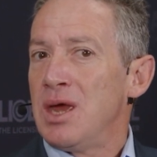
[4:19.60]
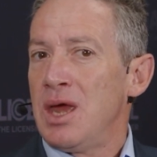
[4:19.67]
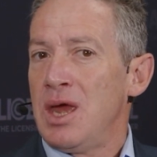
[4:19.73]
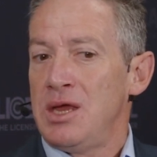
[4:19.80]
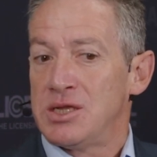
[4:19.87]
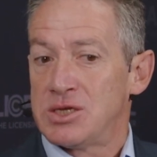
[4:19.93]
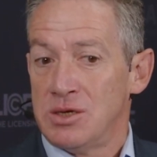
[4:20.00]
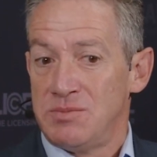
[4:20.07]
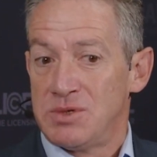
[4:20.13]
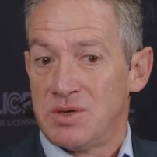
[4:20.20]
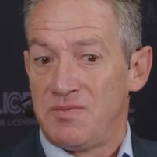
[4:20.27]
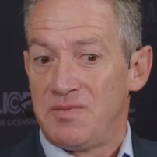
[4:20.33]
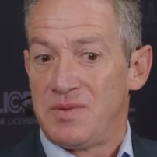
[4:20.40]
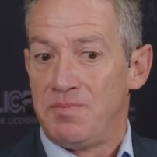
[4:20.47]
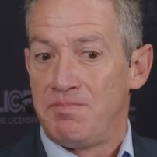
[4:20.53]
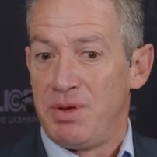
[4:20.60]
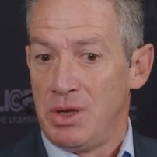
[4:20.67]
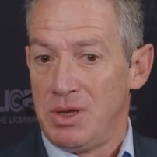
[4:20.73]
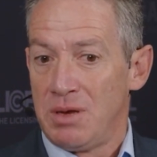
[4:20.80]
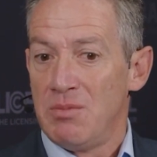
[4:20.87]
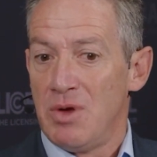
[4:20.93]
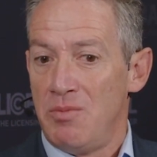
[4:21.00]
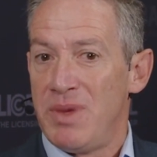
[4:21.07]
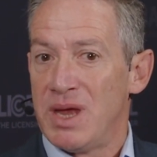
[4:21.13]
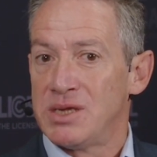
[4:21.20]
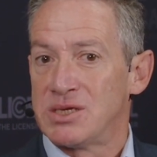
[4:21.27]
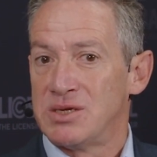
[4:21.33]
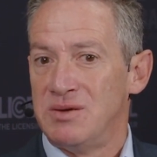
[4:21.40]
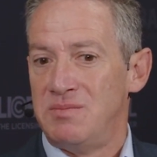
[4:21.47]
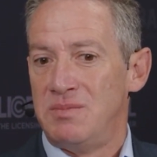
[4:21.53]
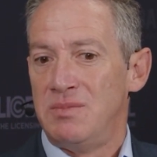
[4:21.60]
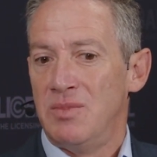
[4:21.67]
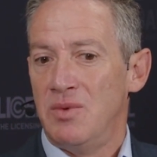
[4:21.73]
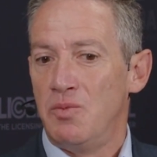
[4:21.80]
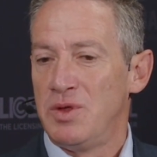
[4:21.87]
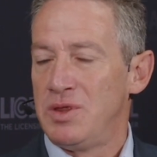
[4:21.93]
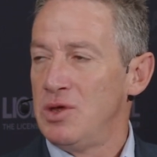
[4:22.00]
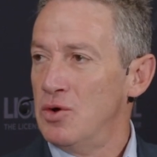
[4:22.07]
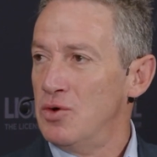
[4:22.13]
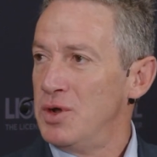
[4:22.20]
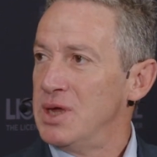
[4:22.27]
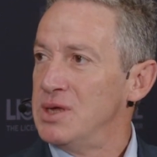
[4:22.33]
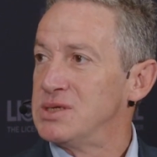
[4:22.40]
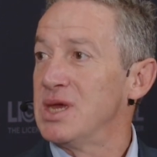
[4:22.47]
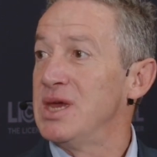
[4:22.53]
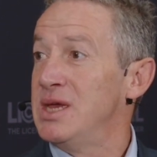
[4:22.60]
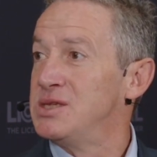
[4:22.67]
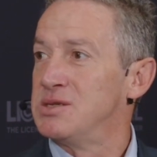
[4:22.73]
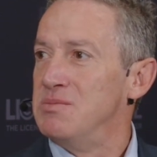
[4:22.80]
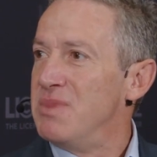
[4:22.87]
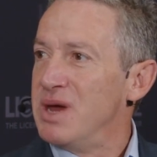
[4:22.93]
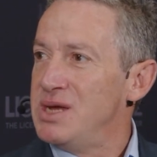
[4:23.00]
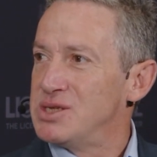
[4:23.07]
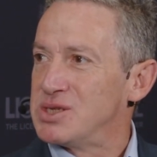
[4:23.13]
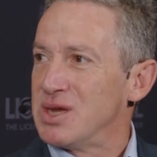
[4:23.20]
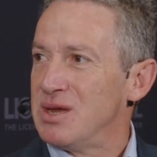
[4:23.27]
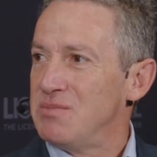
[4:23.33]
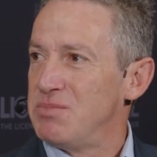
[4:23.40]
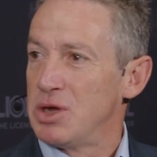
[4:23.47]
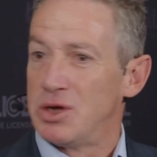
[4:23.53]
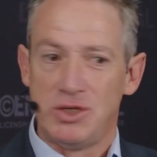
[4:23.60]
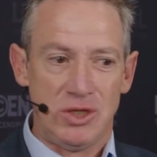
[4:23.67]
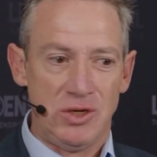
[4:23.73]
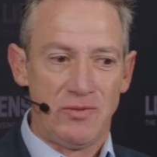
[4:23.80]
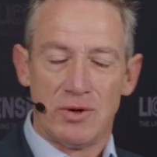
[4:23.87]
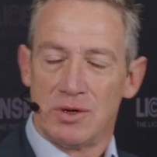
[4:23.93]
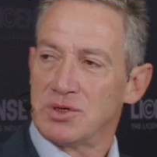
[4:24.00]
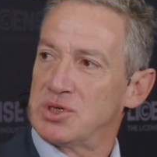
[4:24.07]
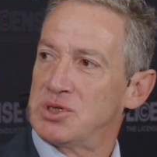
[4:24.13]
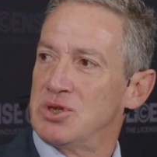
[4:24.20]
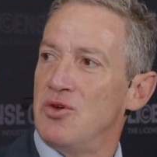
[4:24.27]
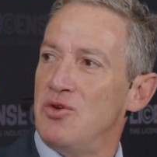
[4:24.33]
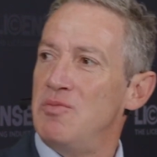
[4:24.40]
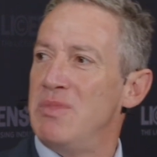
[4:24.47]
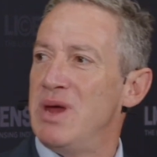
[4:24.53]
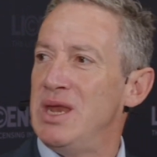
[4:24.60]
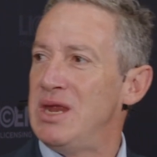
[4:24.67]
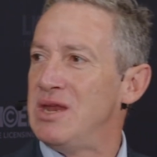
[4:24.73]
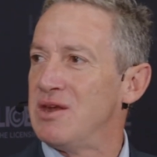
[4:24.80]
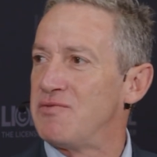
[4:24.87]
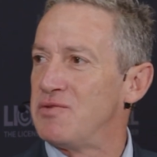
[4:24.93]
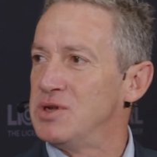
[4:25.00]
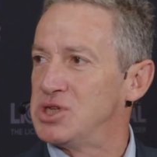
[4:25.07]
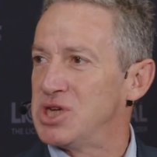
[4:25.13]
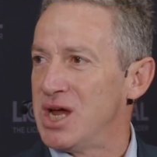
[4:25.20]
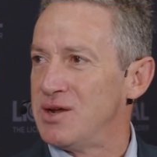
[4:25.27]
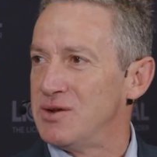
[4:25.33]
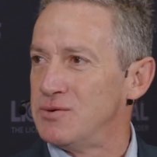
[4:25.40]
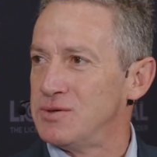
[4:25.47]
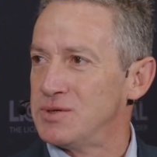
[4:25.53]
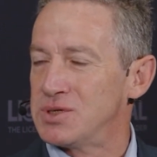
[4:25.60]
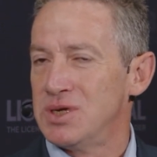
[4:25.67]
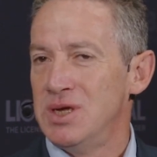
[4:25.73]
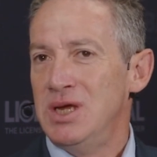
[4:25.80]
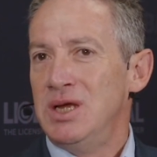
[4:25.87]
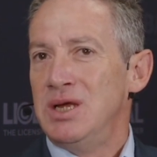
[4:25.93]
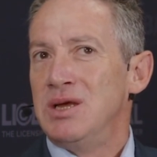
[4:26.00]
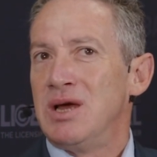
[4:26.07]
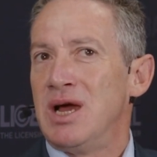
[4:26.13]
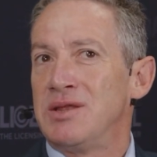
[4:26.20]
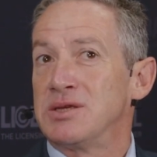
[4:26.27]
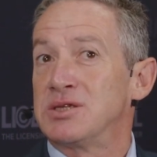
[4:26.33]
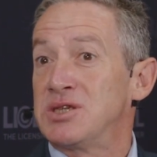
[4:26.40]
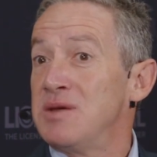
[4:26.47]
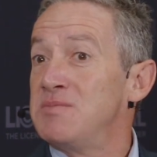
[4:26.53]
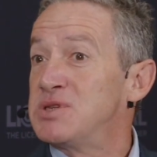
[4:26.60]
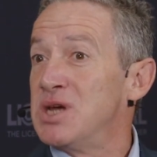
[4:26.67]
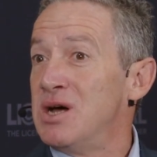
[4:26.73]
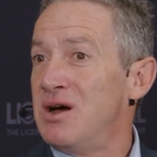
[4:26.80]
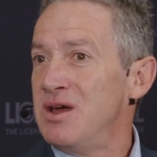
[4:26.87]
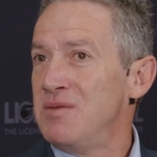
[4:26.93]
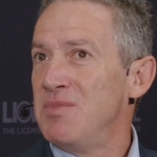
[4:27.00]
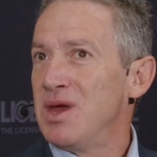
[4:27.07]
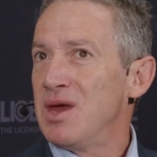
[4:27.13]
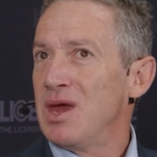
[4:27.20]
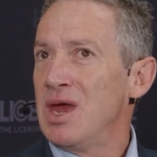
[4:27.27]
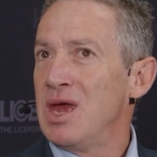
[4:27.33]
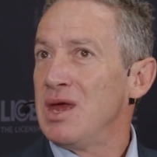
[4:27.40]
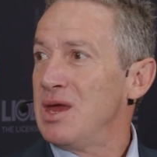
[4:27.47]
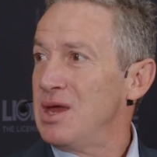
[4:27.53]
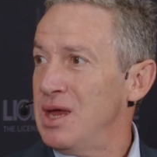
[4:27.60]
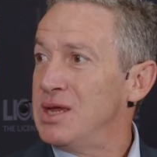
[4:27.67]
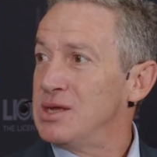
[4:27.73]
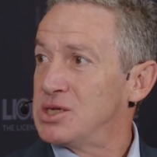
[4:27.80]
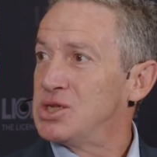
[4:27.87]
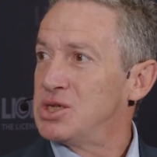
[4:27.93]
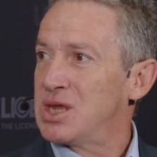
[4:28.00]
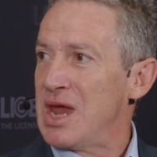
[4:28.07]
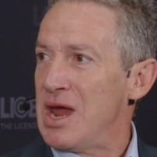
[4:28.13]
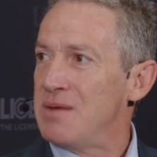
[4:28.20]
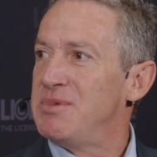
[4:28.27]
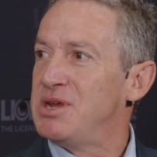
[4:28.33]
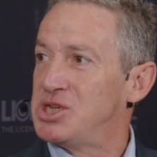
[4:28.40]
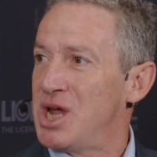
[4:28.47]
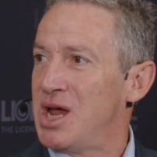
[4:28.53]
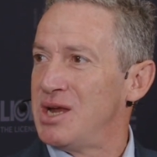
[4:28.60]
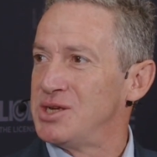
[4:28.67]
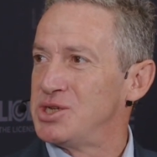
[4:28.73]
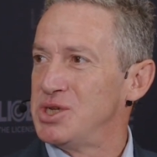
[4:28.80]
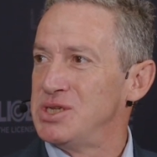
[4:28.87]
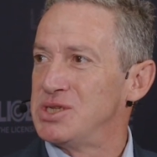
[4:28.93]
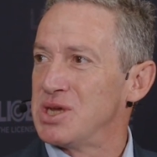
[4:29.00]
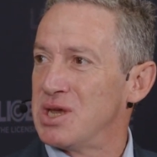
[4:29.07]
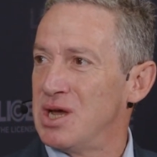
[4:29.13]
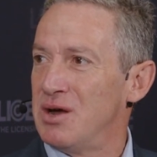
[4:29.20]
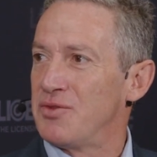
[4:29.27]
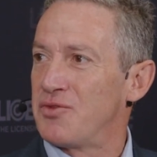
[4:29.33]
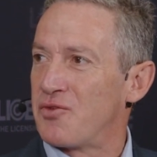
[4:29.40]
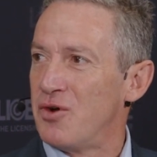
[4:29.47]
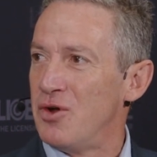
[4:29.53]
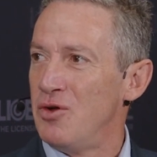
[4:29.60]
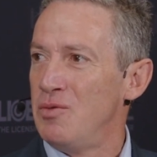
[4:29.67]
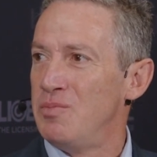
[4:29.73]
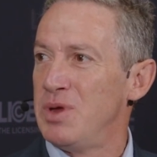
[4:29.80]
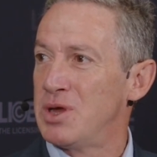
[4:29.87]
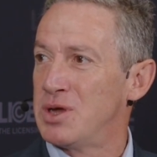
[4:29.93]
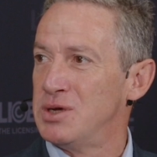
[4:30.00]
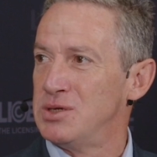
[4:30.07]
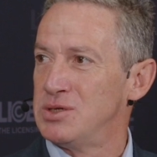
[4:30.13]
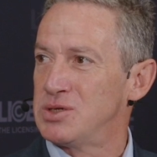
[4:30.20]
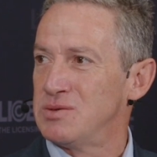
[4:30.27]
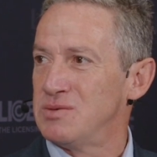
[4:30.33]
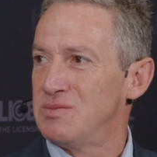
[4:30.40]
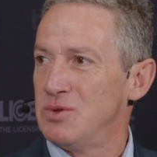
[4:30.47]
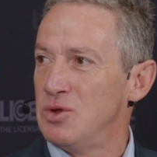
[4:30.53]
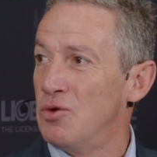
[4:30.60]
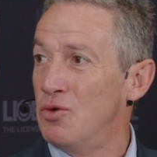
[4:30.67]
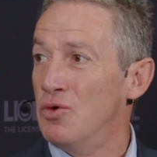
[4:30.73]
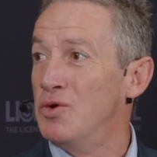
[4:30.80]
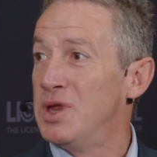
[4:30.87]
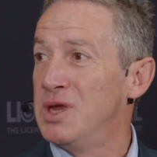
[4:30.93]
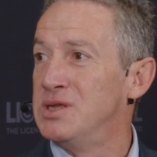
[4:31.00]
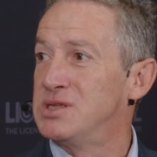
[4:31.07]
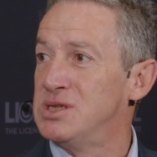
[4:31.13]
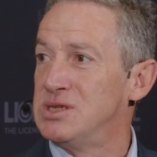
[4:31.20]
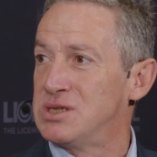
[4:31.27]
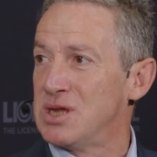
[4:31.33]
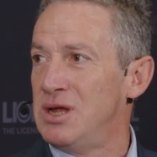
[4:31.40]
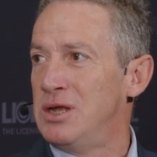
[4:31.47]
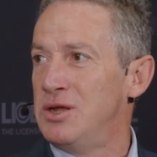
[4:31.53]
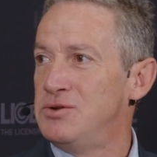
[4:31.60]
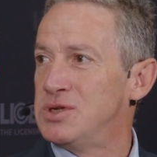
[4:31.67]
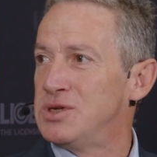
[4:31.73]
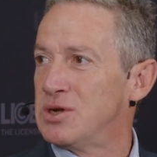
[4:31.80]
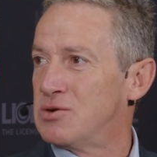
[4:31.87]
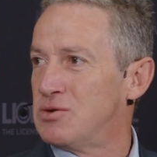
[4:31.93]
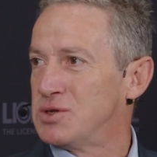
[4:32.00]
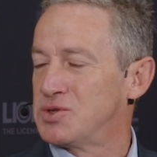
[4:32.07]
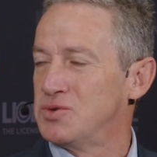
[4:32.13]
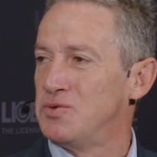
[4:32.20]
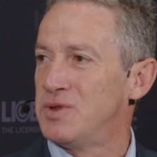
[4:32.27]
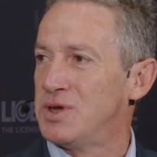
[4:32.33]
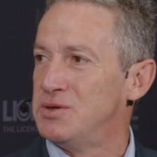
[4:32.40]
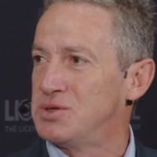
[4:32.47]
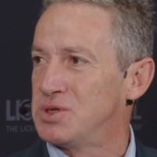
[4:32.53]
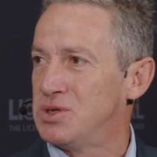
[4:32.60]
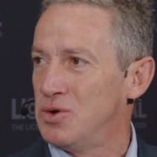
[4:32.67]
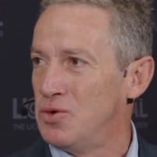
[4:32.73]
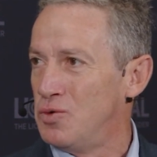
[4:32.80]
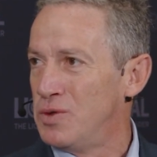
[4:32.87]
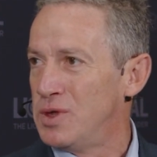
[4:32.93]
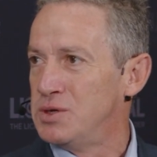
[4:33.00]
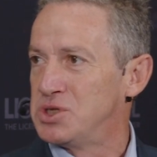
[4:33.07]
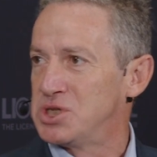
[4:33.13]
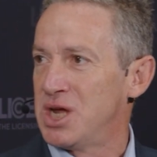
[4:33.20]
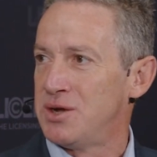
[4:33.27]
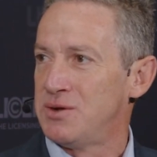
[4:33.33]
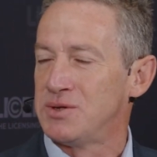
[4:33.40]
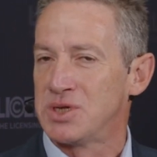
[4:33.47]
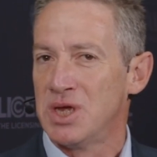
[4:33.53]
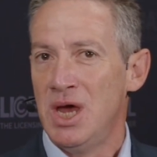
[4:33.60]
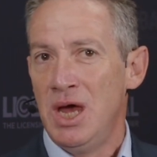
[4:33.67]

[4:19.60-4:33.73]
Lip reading: in terms of building momentum with the audience, is amazing because you've got so many different channels. At the same time, it can be challenging to cut through because your audience is diluted across all those channels,